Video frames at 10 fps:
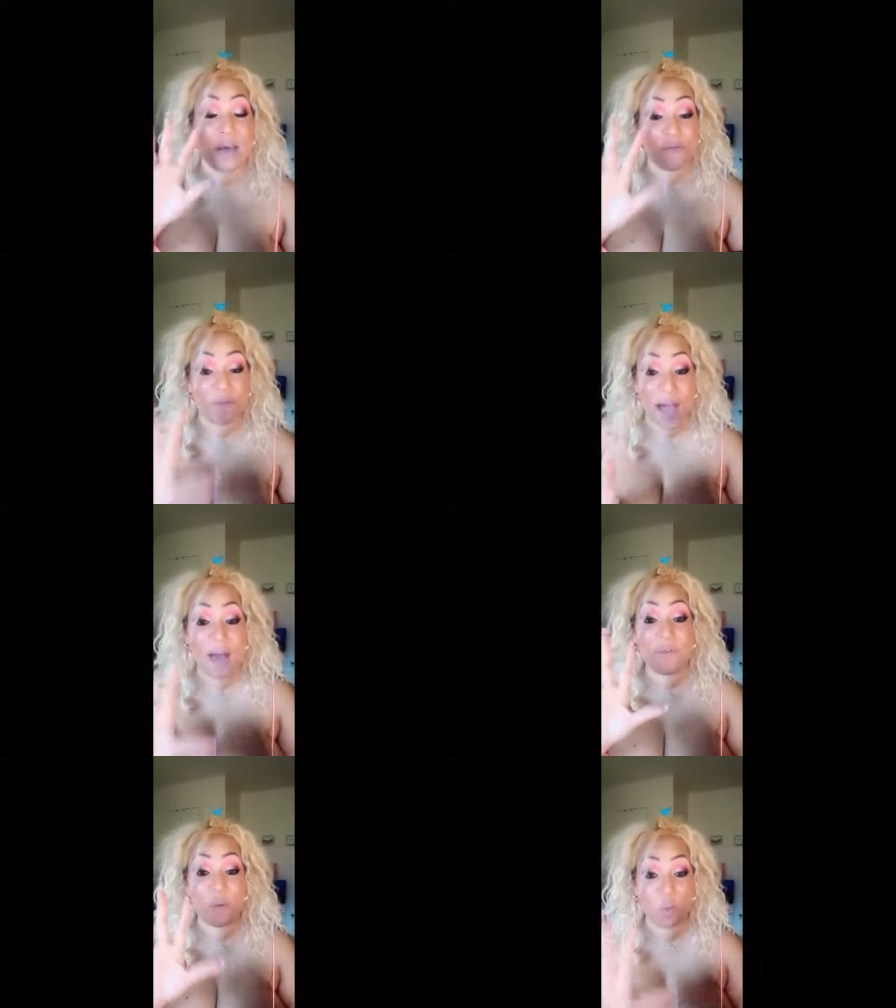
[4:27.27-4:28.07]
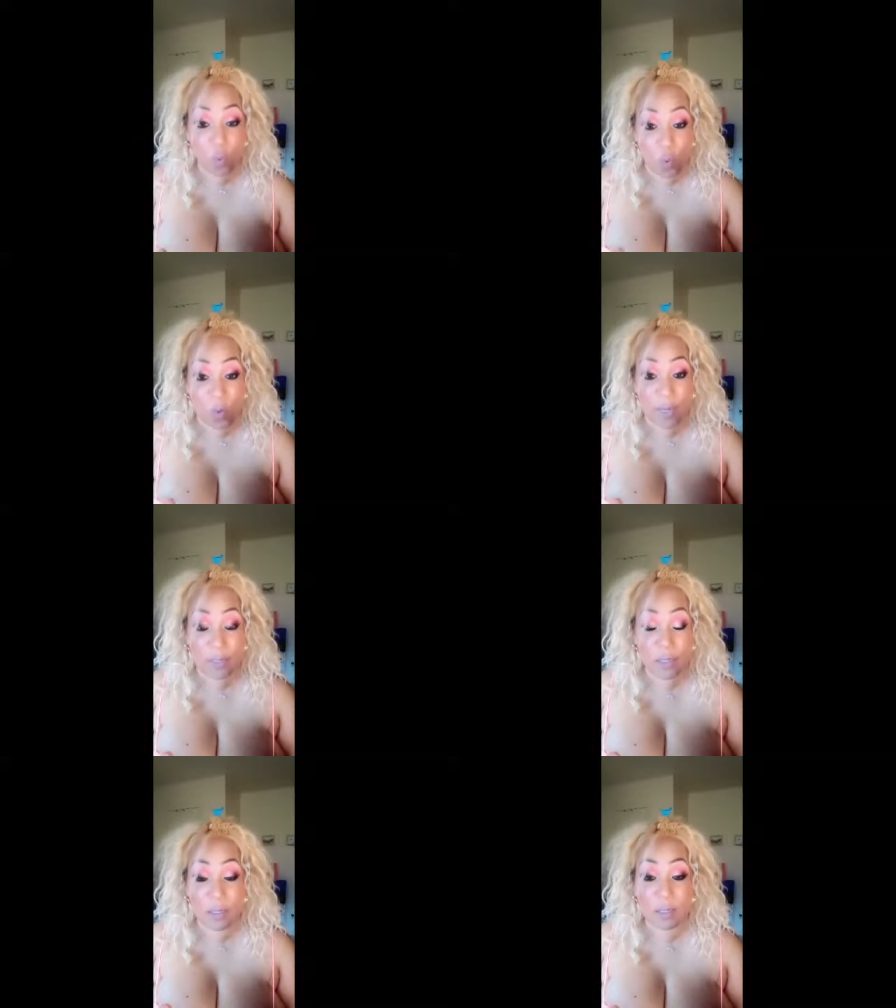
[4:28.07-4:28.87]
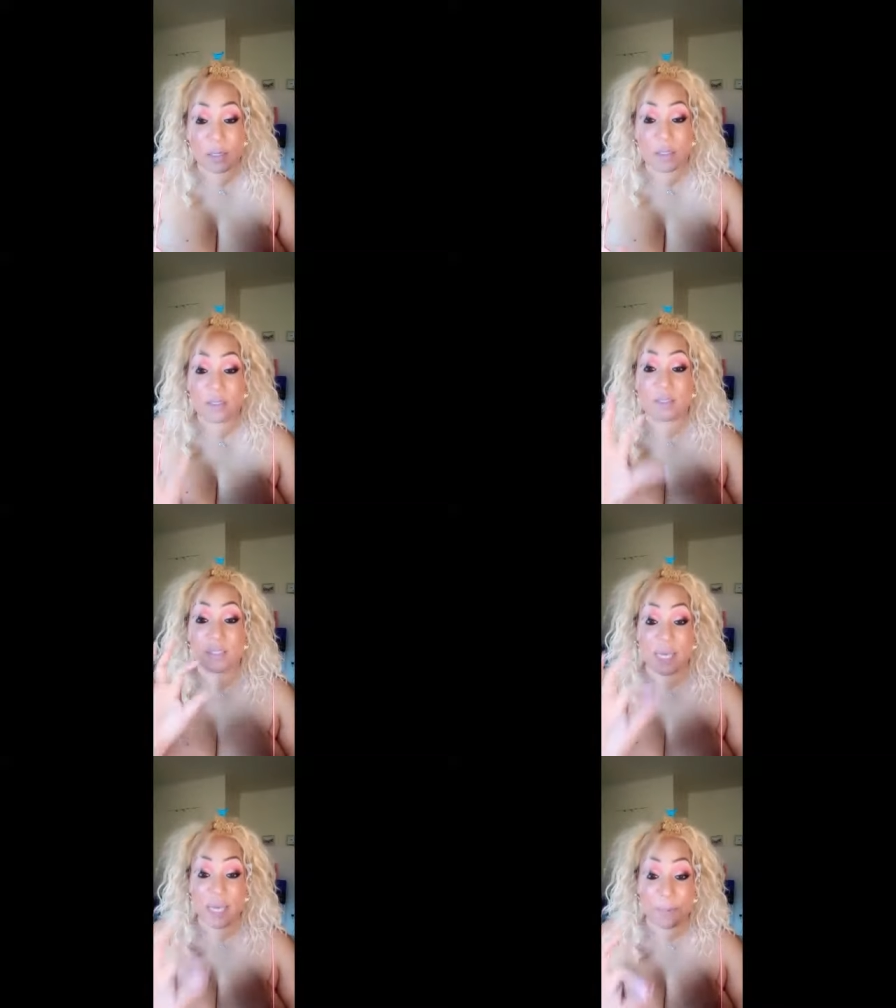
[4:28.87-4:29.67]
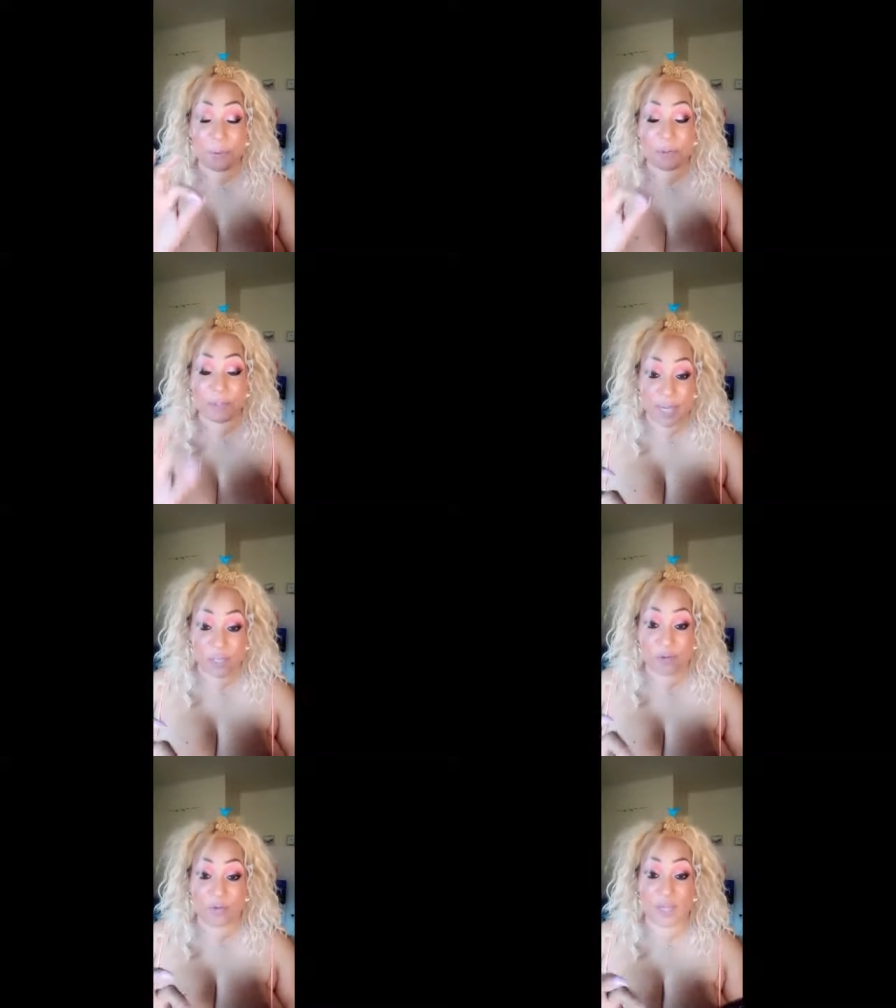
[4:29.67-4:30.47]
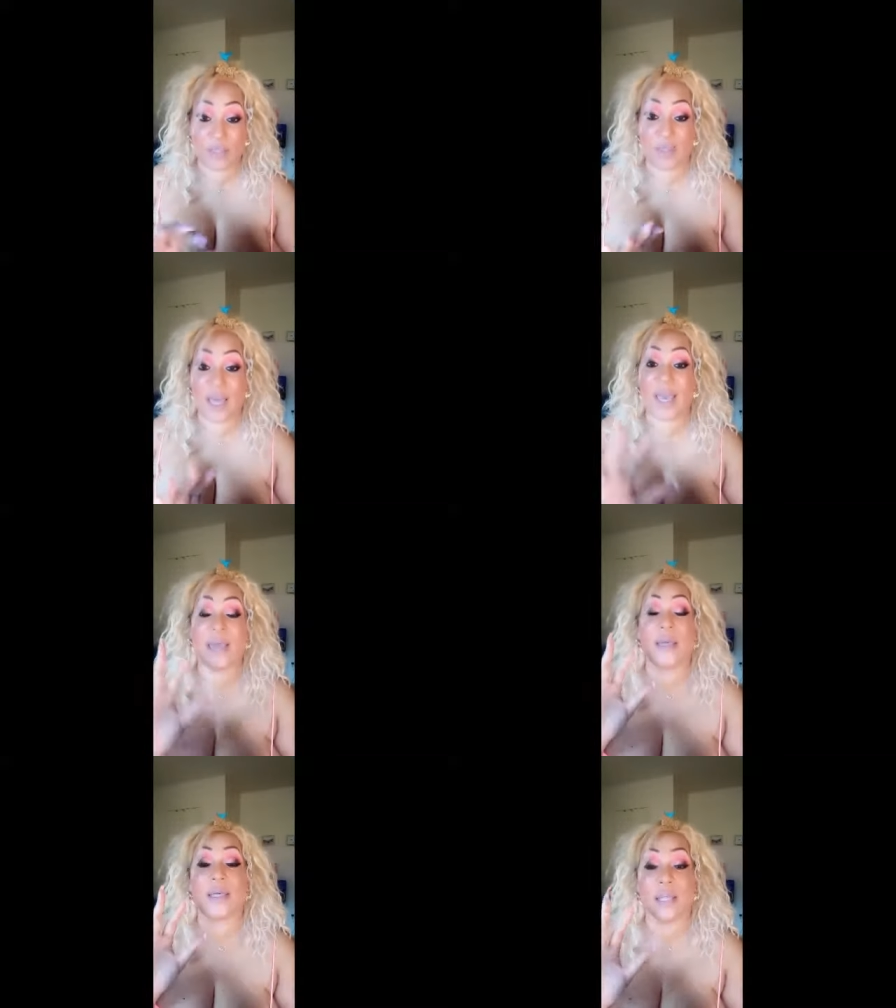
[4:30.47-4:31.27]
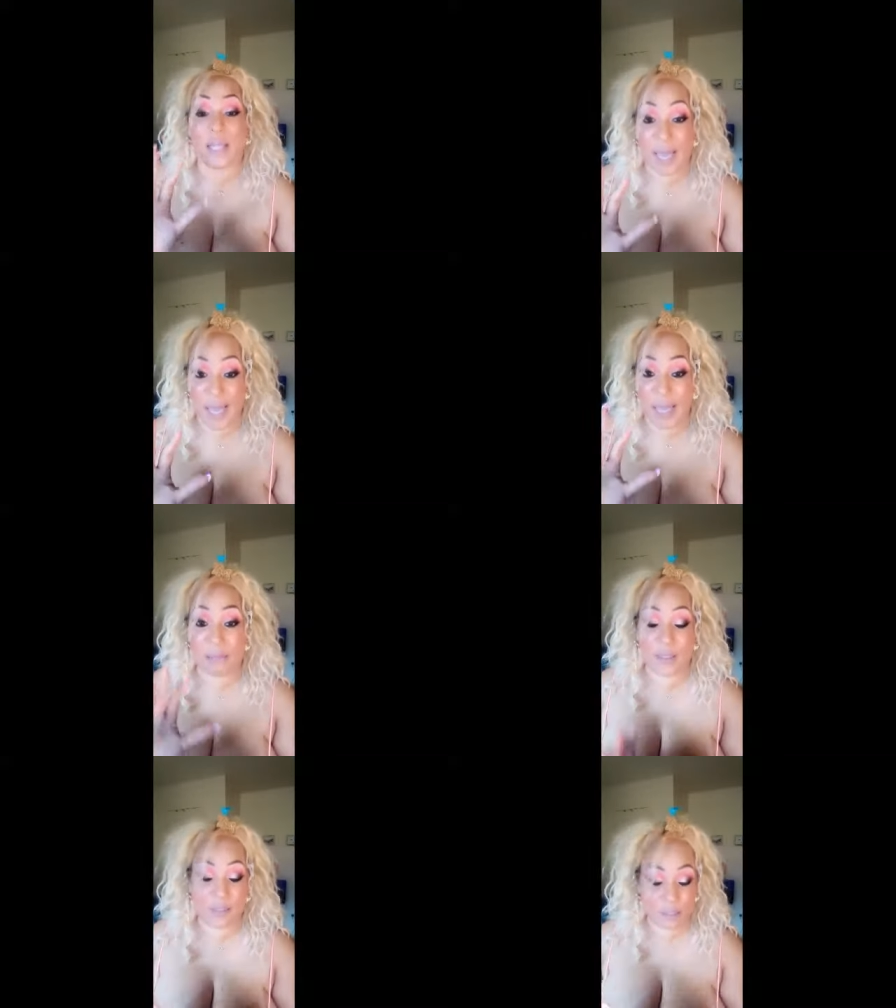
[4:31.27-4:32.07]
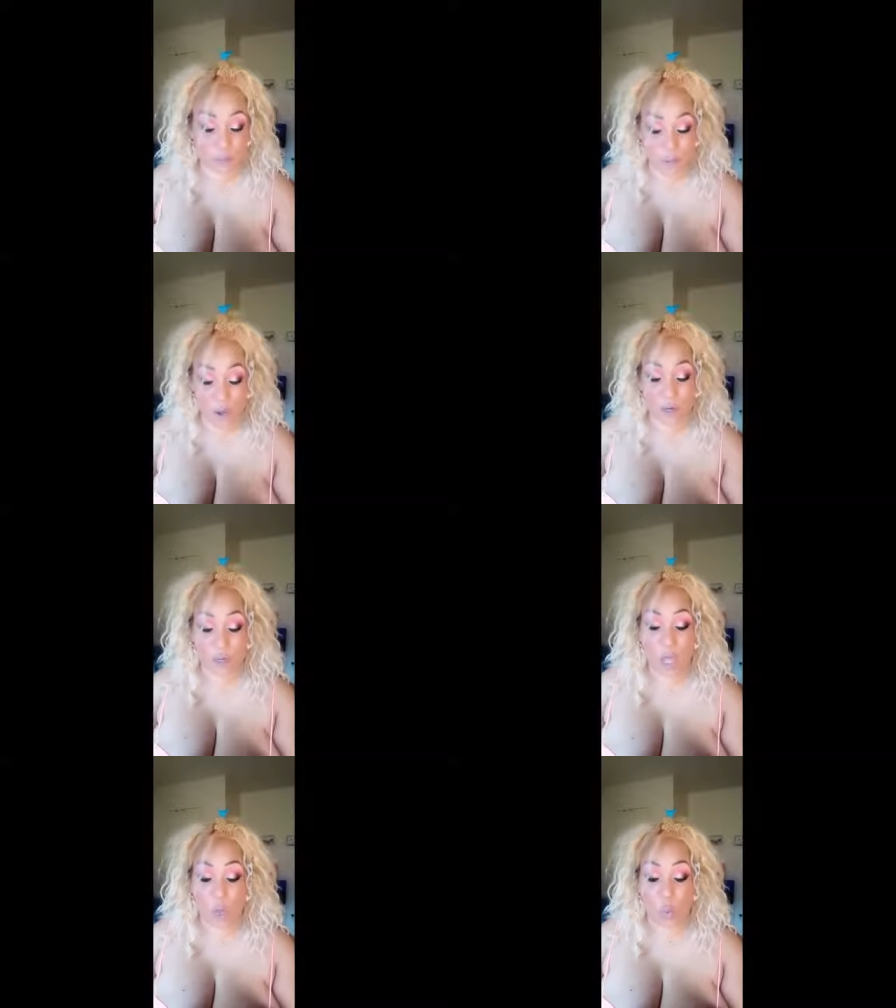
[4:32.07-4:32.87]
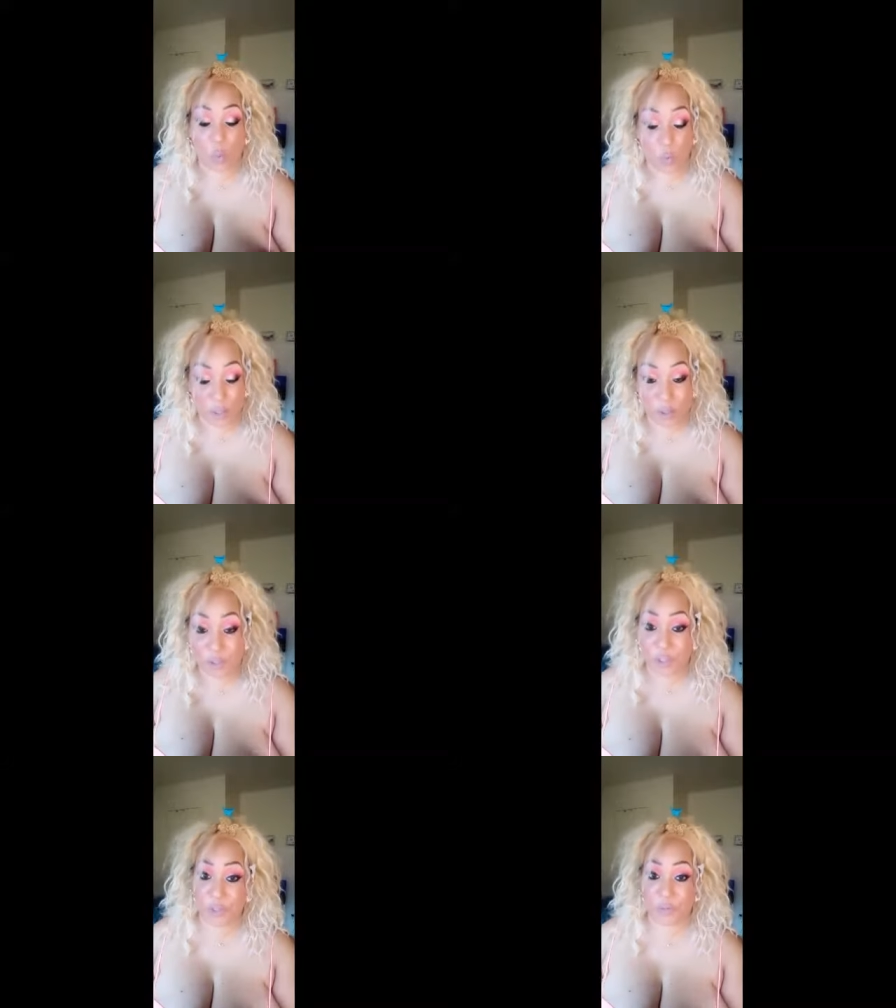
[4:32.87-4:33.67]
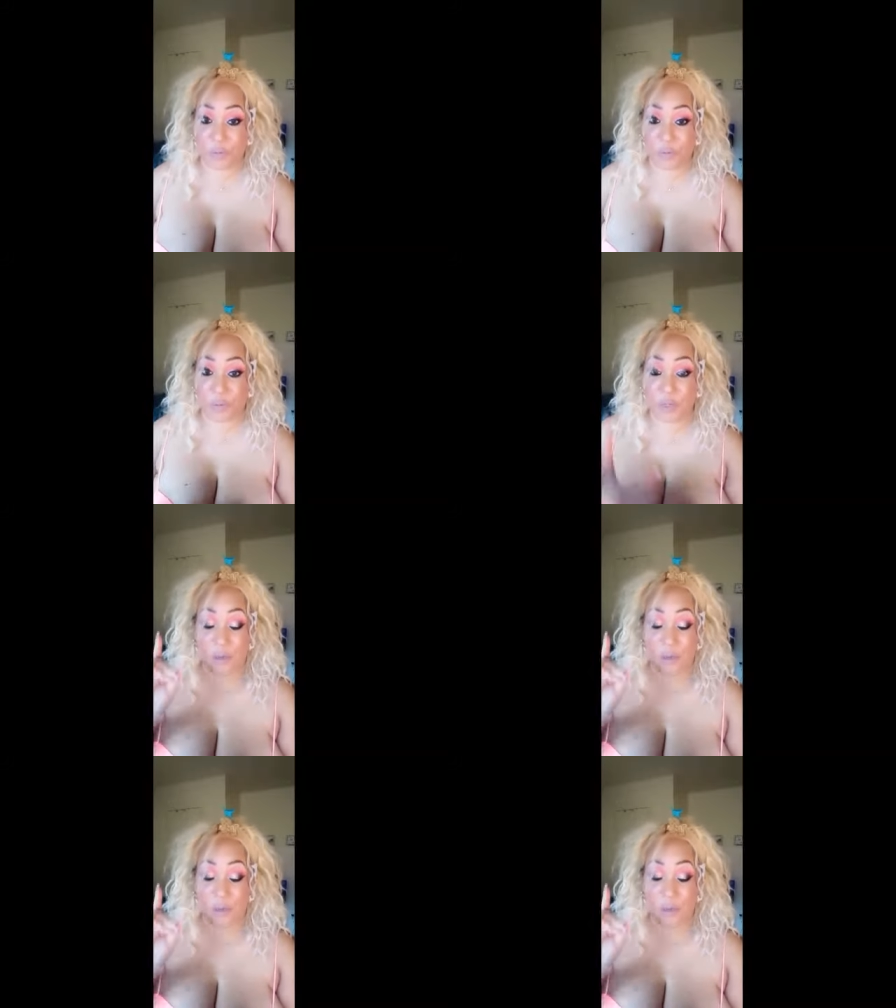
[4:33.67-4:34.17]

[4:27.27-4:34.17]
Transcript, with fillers: five in one skin protector that they claim that this product will do